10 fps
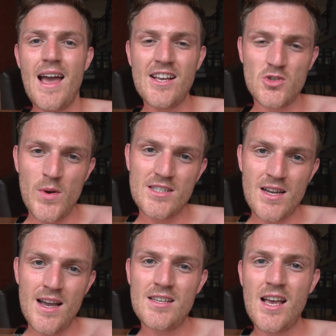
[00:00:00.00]
As always
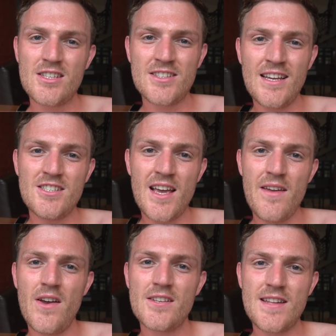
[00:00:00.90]
guys, stay
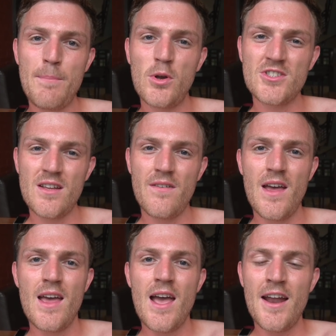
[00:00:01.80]
safe, stay positive,
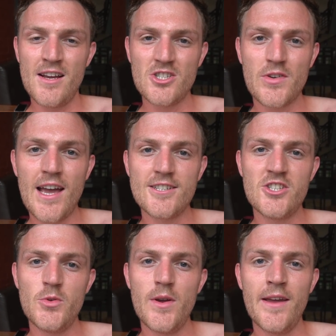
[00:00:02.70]
and I shall
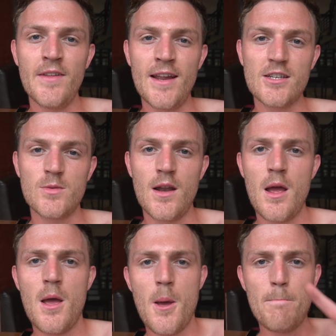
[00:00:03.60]
catch you in the next one.
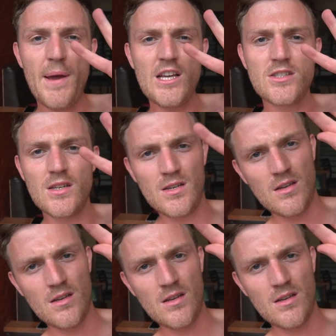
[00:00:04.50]
Peace!